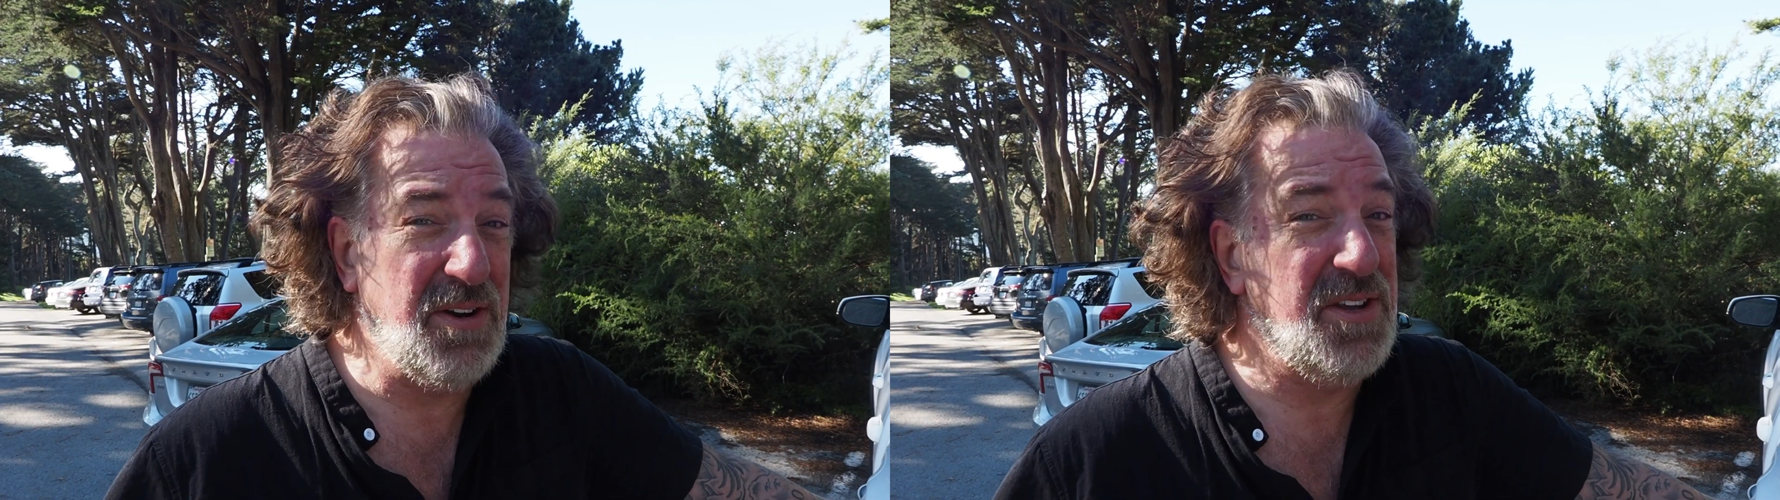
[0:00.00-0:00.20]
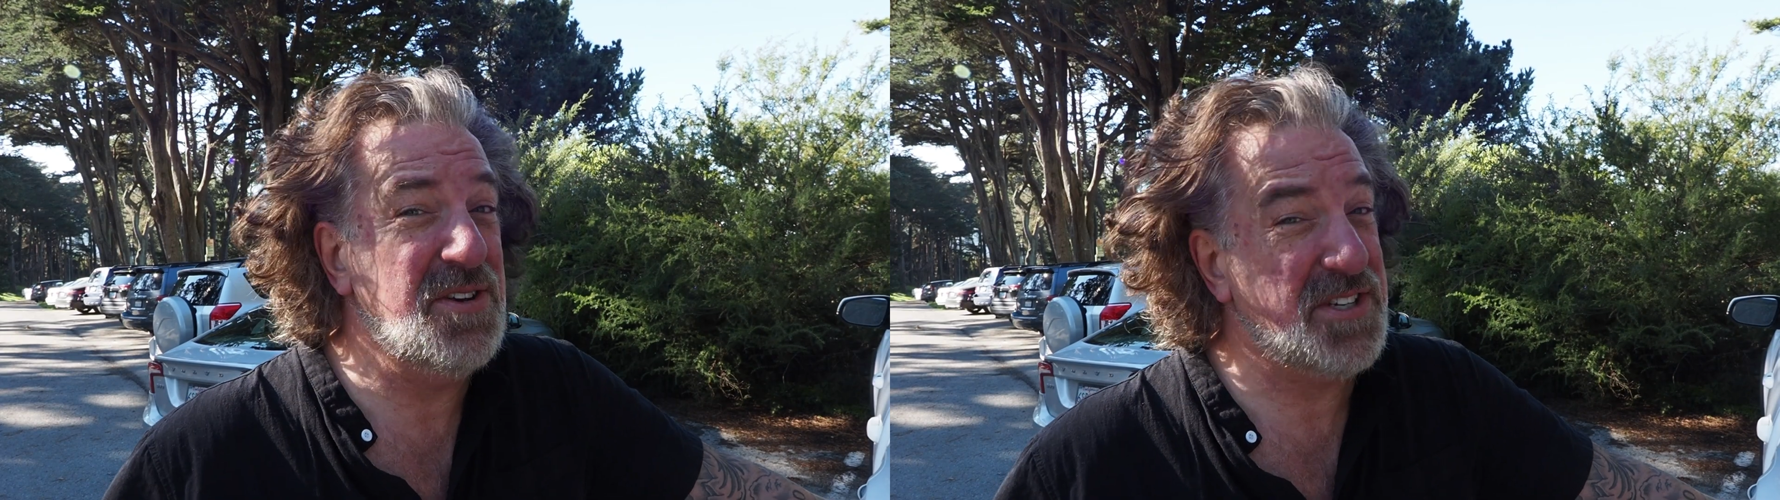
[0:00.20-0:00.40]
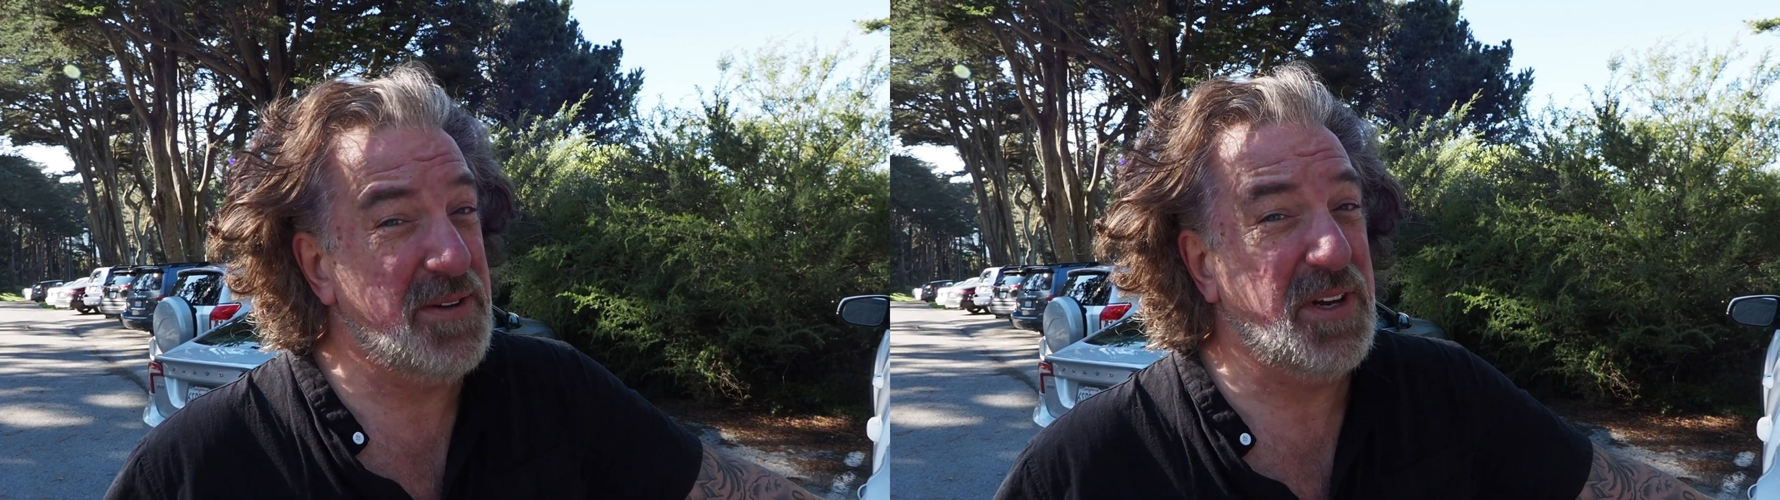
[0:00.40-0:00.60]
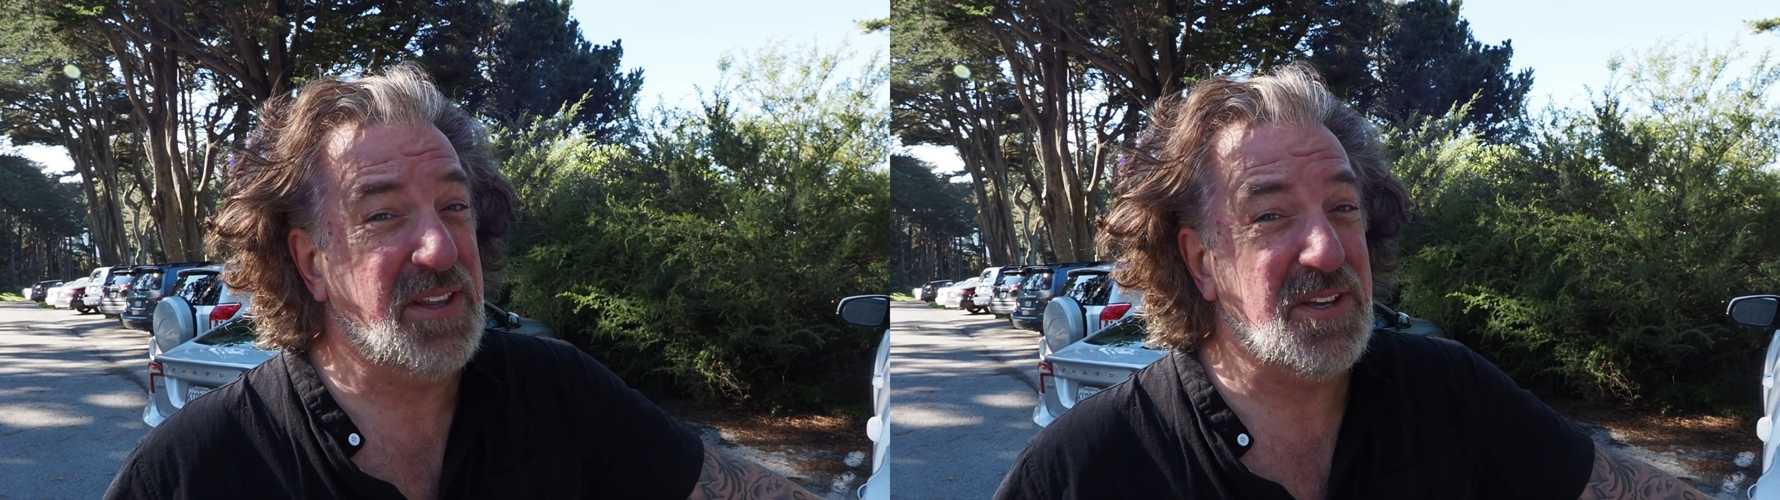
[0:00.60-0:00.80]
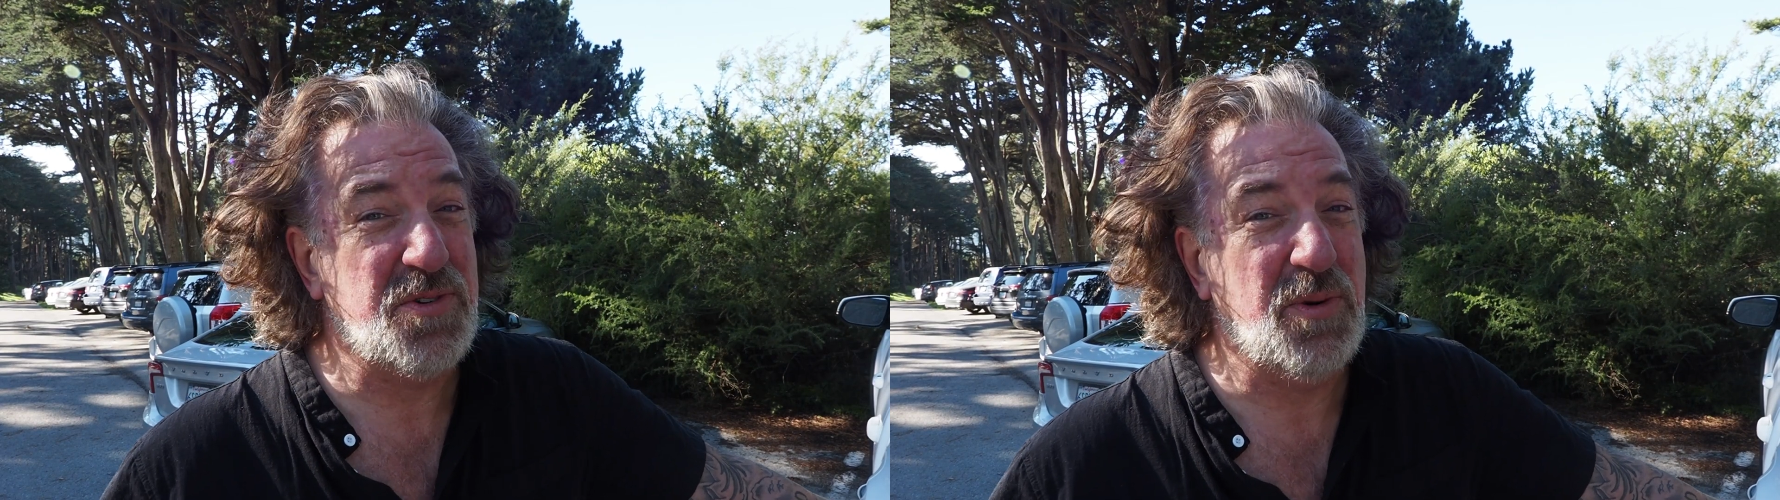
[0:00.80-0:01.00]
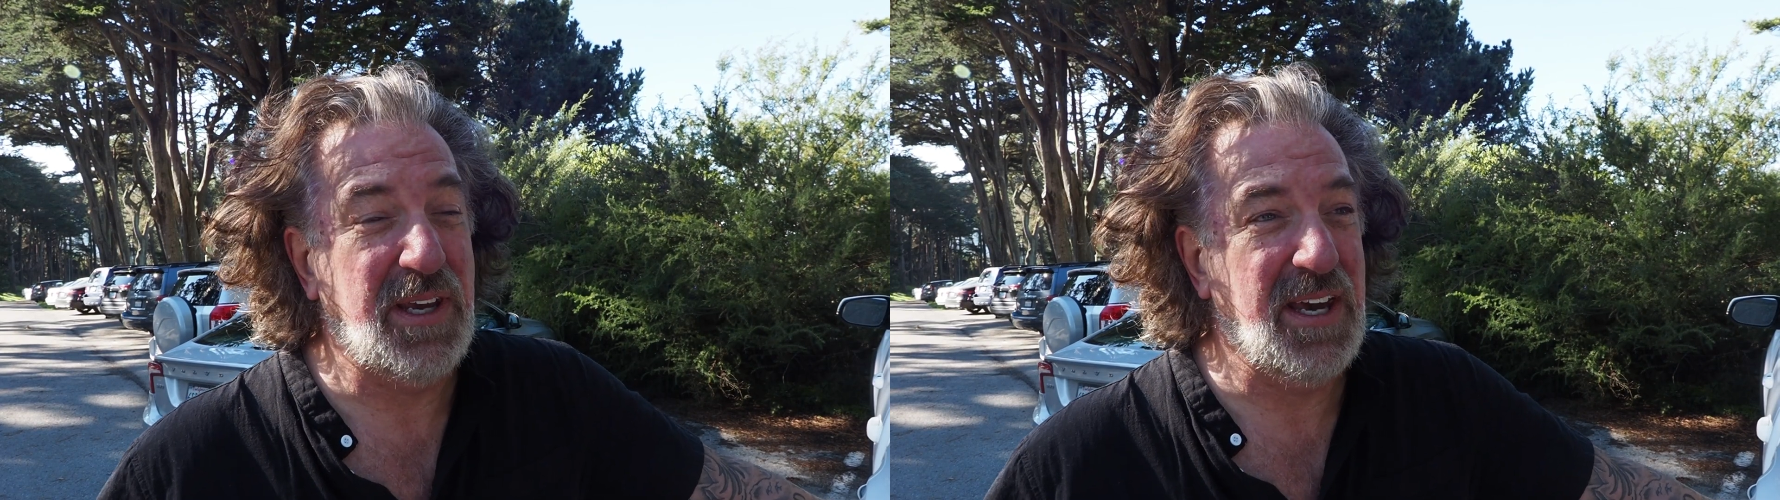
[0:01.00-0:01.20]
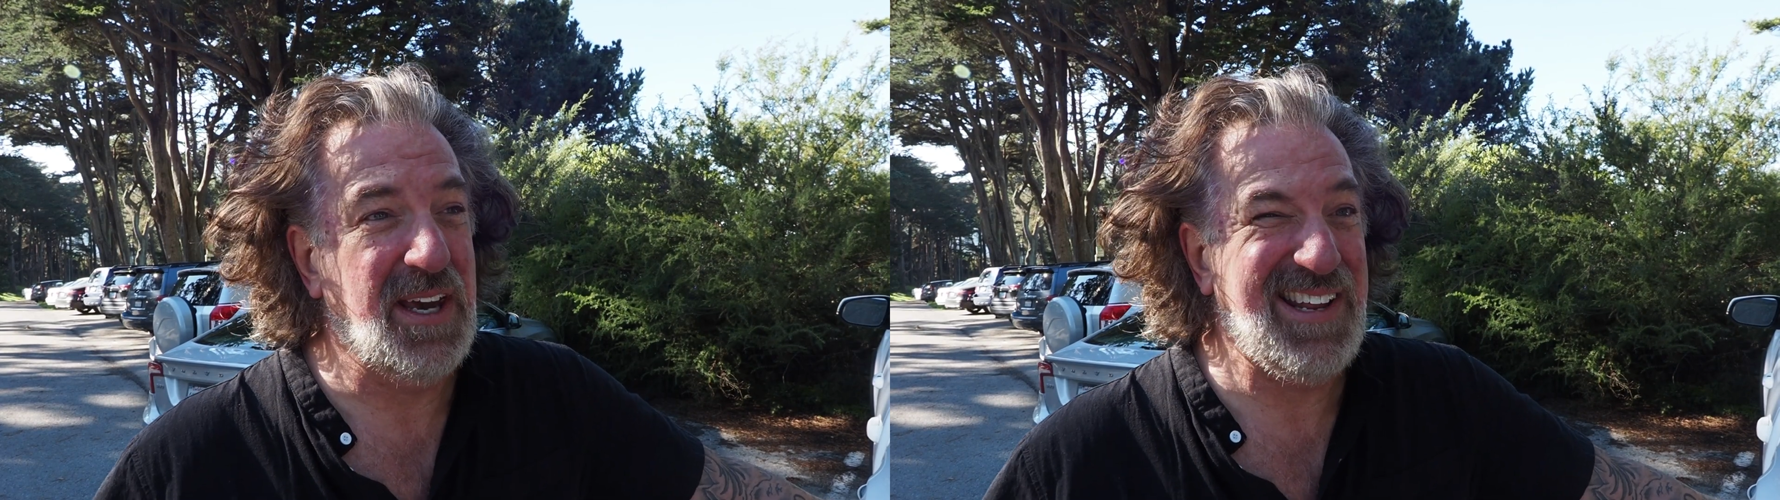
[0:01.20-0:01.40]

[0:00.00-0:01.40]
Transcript: Yosemite this weekend,